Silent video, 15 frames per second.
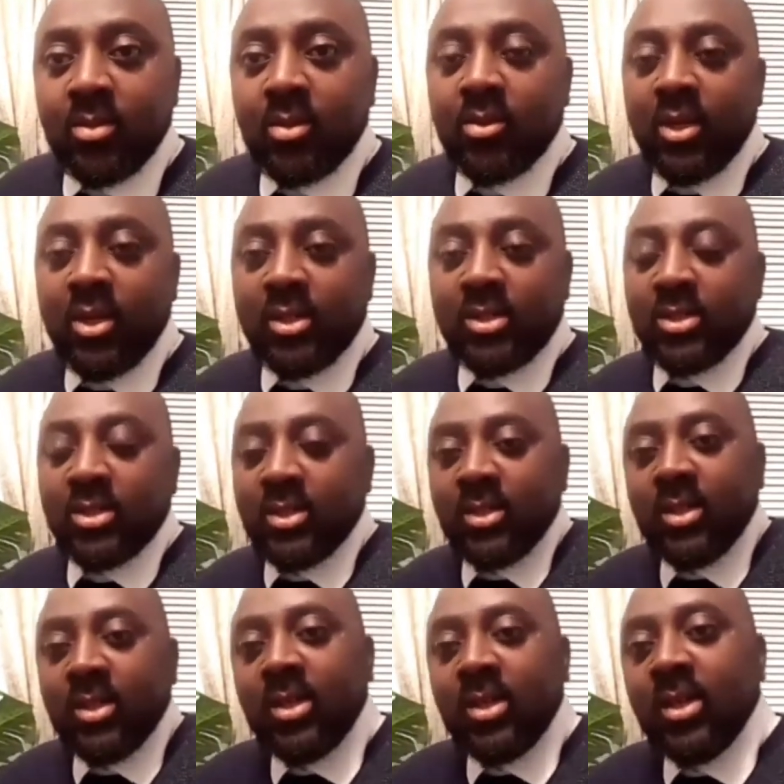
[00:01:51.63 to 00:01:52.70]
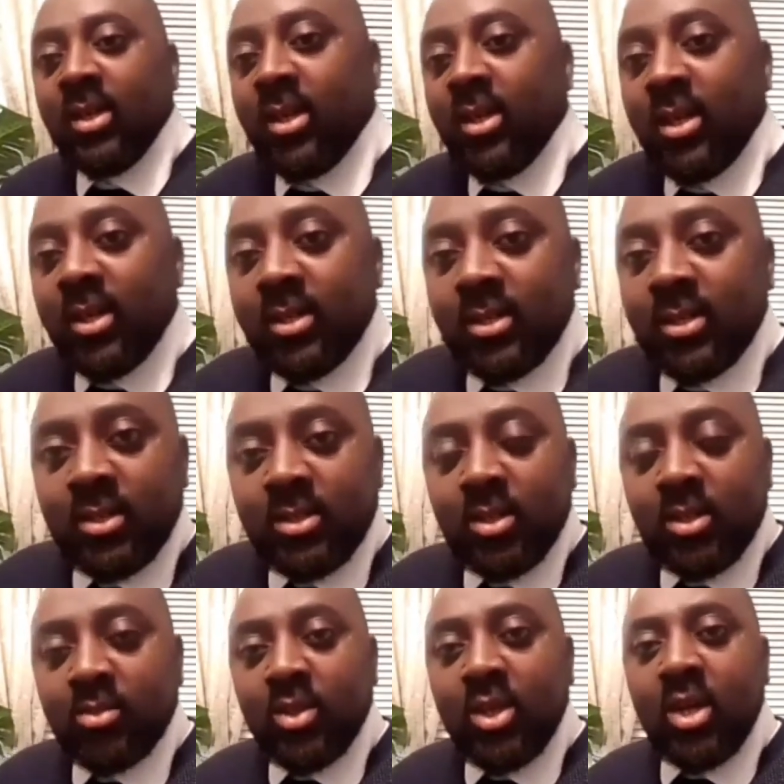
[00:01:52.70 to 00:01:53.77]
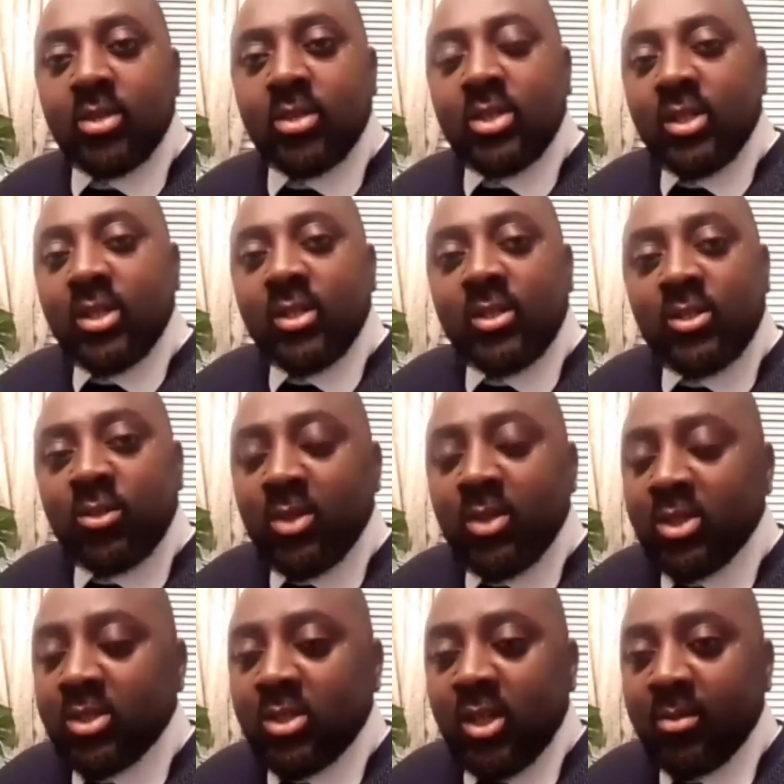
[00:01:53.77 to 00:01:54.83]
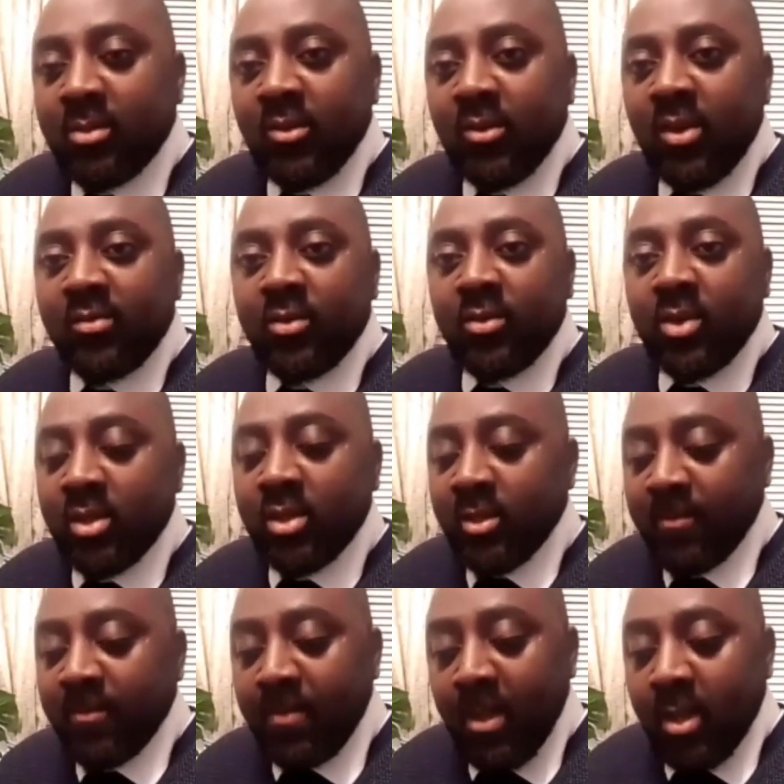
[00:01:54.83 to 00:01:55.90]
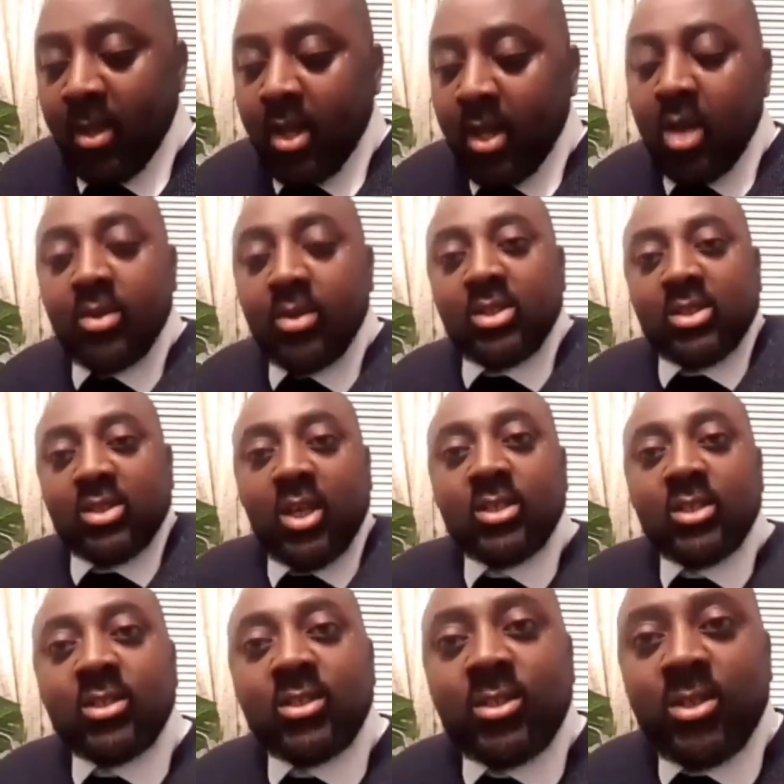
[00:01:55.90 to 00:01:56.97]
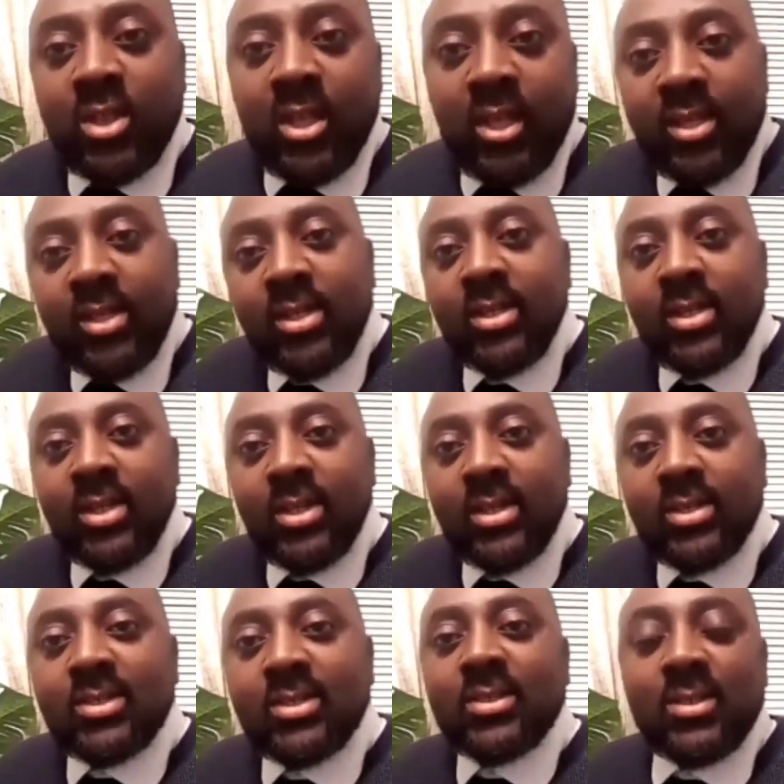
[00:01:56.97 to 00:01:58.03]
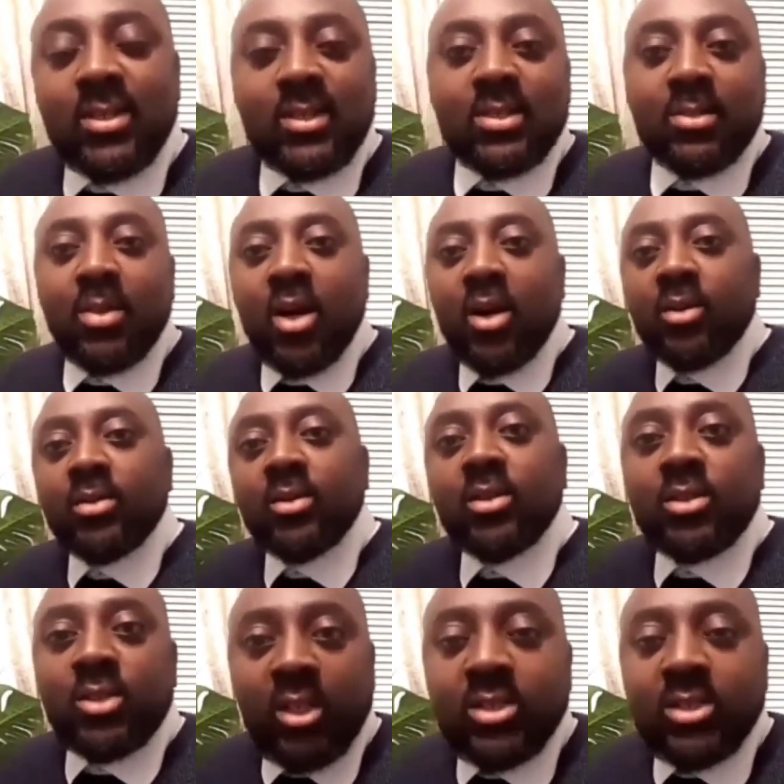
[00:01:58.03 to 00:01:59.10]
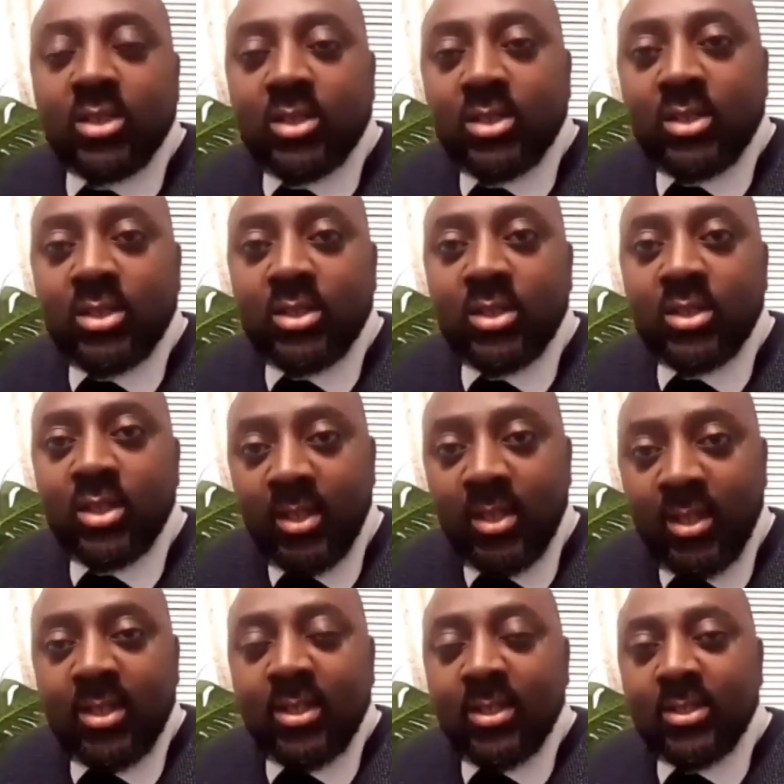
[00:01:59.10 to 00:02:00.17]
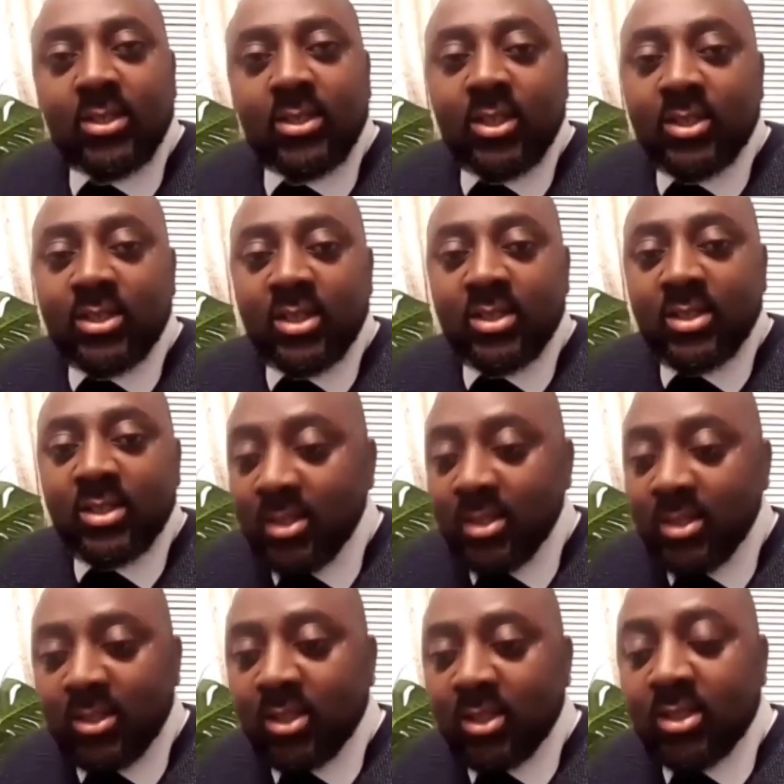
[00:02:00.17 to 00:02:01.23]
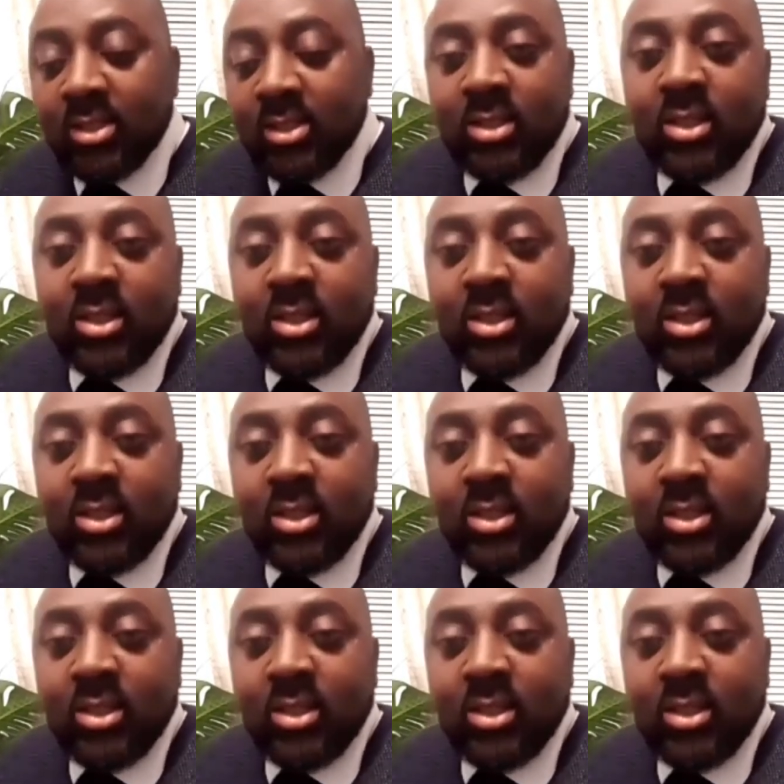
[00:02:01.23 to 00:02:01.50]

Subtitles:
Great. Yeah, so without taking too much time with everyone, our discussion today is about sauces. Sauces.